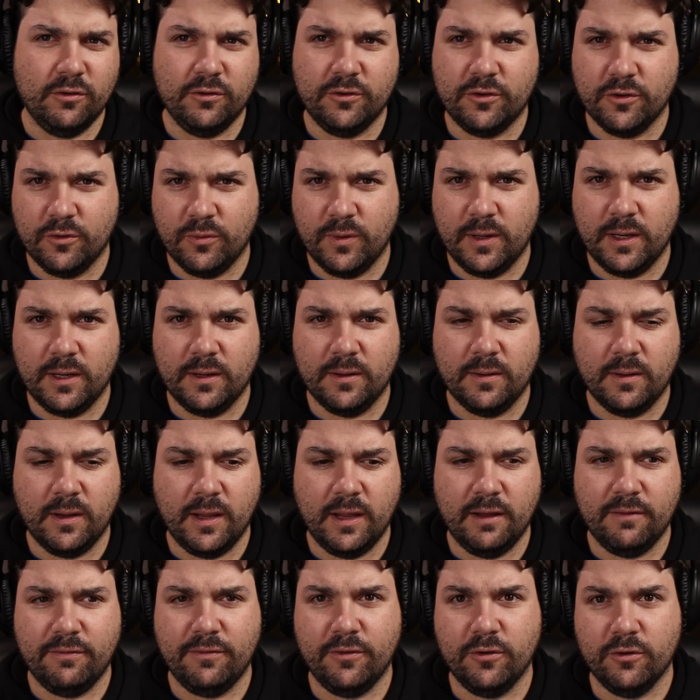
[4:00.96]
you're doing.
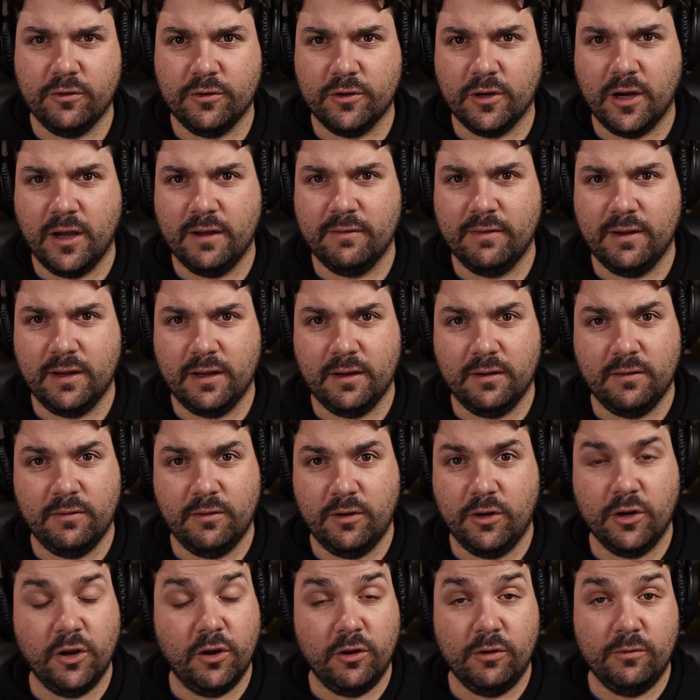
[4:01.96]
If you're diving,
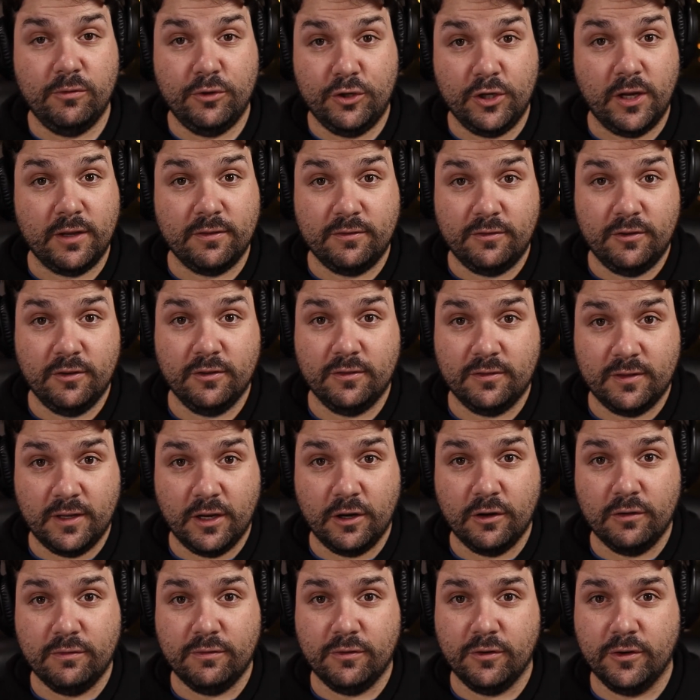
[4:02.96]
just
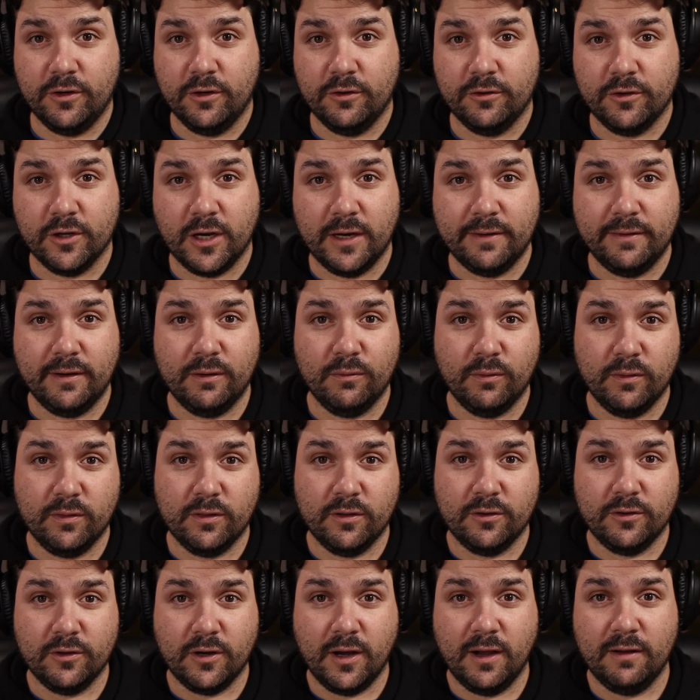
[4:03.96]
yourself, or you're diving
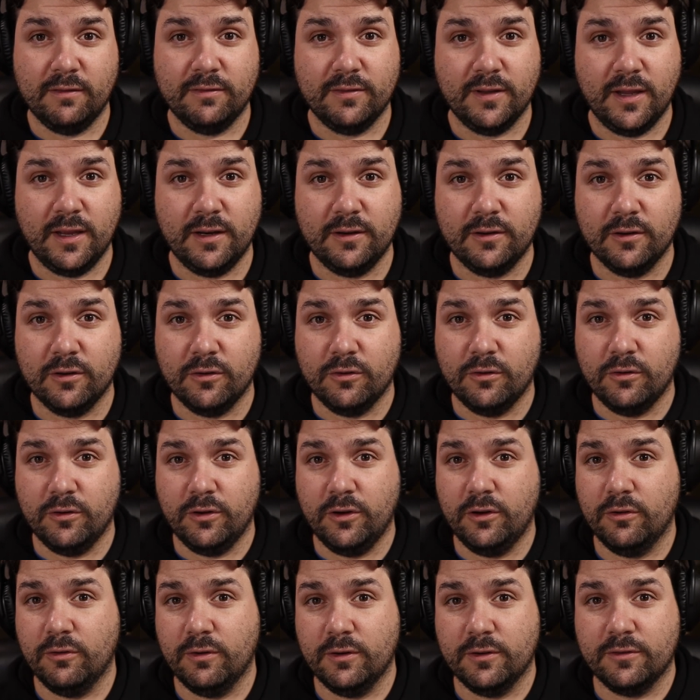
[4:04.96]
with a dive center, or
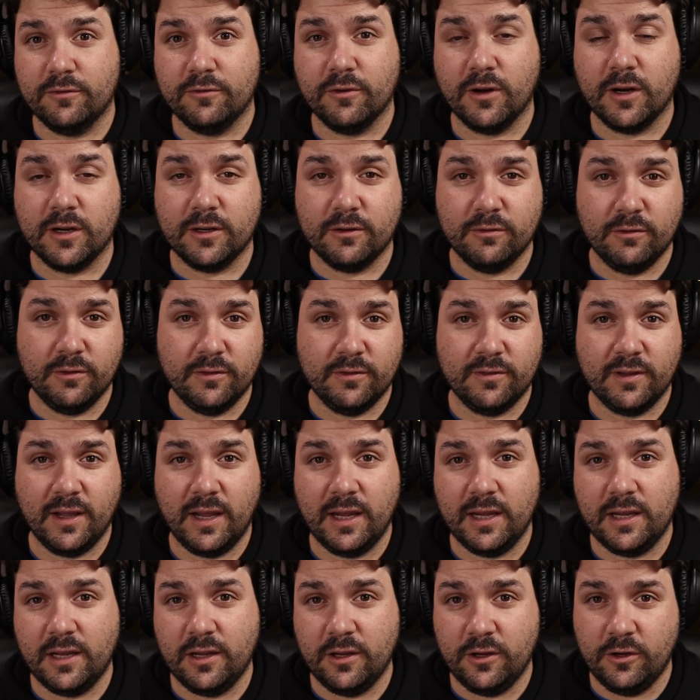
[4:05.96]
your instructor is
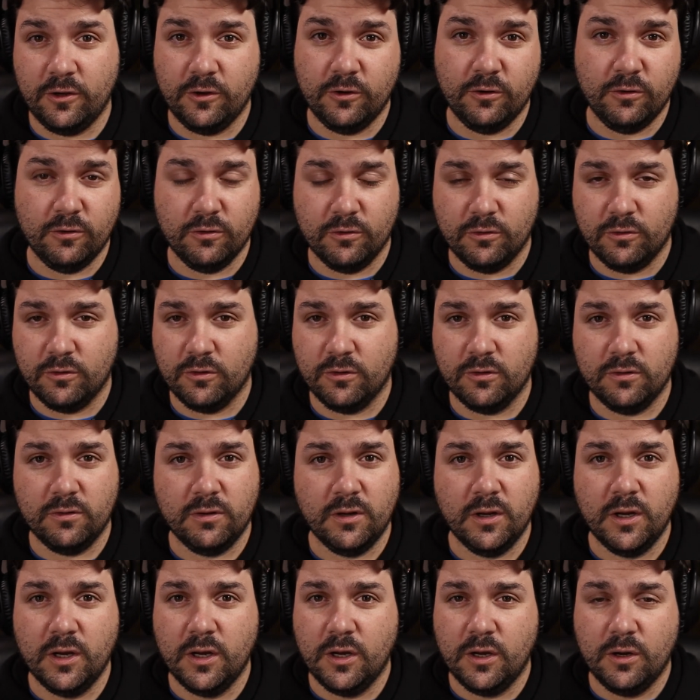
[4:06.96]
taking you, or
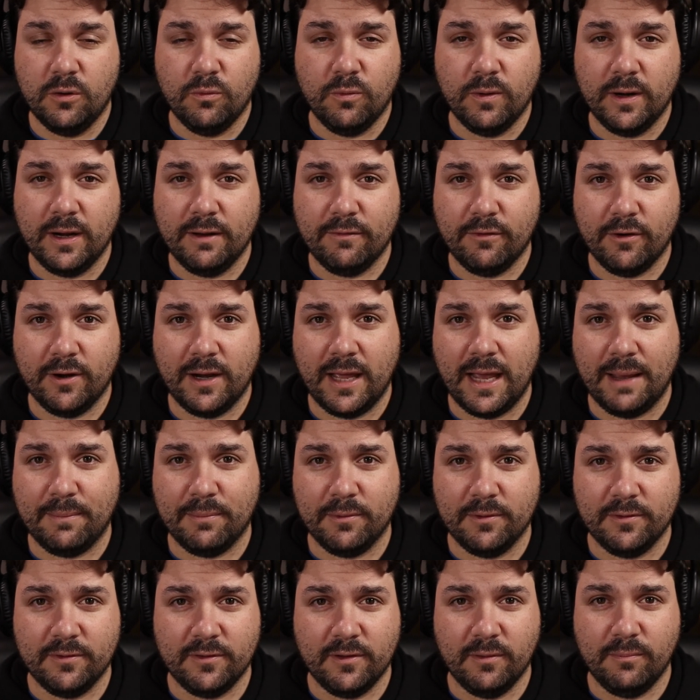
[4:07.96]
whatever it
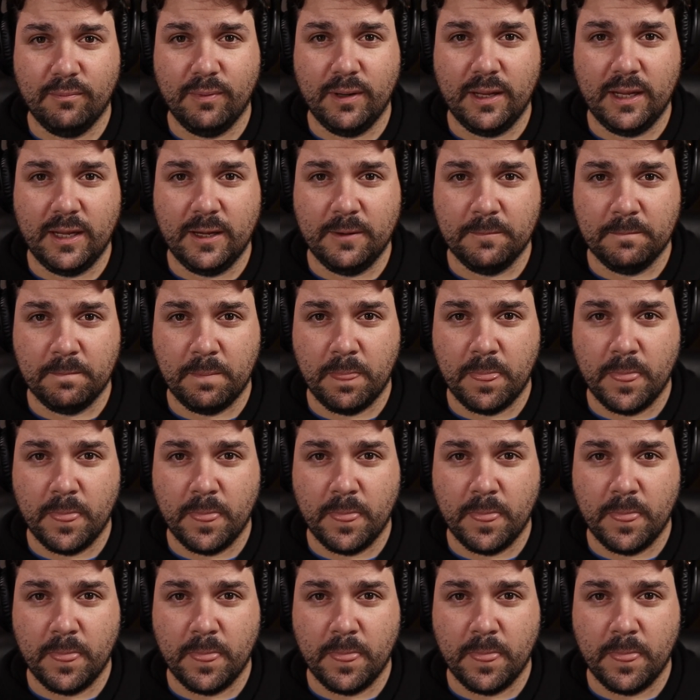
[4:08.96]
happens to be,